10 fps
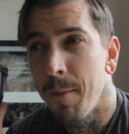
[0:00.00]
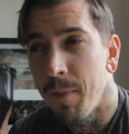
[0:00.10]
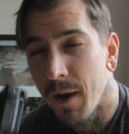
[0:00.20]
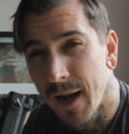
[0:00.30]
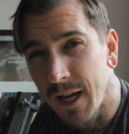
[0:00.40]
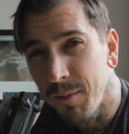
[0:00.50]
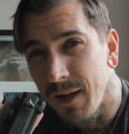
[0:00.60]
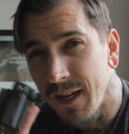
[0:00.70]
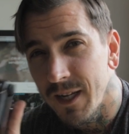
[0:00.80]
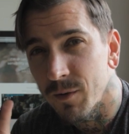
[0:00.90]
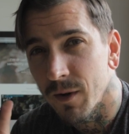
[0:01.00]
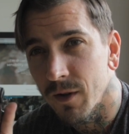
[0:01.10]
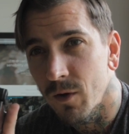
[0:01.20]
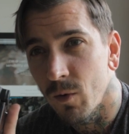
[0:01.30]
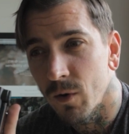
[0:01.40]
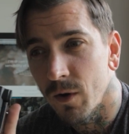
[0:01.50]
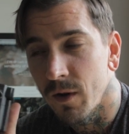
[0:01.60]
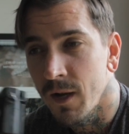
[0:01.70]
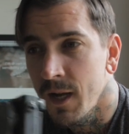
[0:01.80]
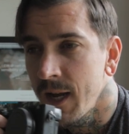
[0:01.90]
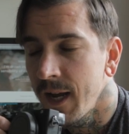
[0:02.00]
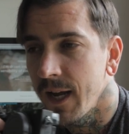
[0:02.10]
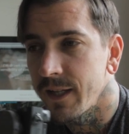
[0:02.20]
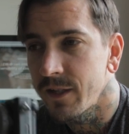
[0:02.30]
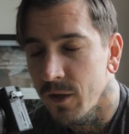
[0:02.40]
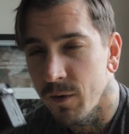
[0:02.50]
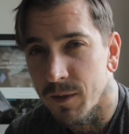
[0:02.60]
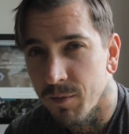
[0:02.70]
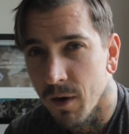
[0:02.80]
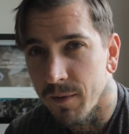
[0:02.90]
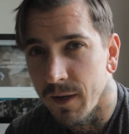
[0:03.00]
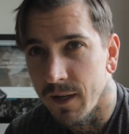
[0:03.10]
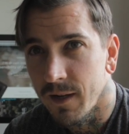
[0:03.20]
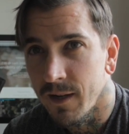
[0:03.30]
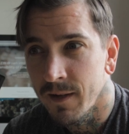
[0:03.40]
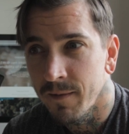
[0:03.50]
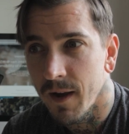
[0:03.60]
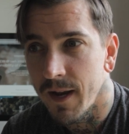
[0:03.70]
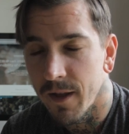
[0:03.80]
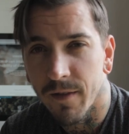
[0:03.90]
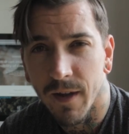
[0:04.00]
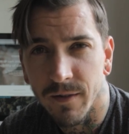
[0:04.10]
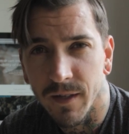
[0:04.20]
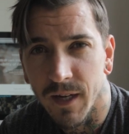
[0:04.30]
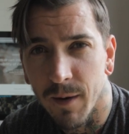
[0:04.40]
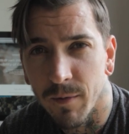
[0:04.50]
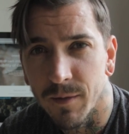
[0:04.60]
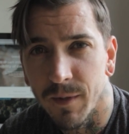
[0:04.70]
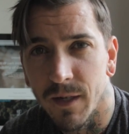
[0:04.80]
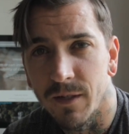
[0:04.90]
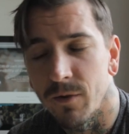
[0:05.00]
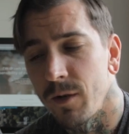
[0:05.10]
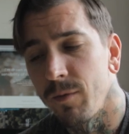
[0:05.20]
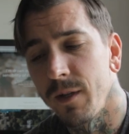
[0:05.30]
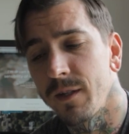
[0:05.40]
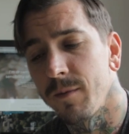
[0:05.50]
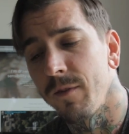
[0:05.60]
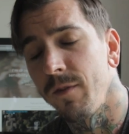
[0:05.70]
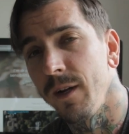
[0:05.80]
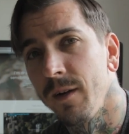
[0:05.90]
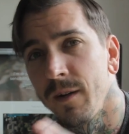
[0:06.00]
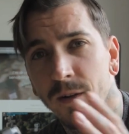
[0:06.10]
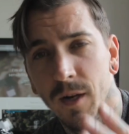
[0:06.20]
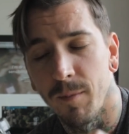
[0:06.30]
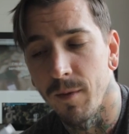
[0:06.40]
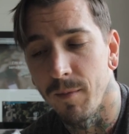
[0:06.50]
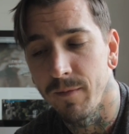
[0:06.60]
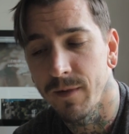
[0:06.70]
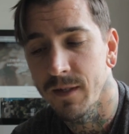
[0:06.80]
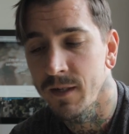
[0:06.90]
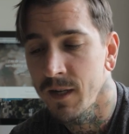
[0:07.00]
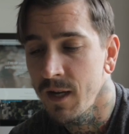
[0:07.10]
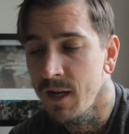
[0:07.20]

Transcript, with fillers: but NAB is around the corner and so is probably another thousand cameras because Sony release them every couple of months.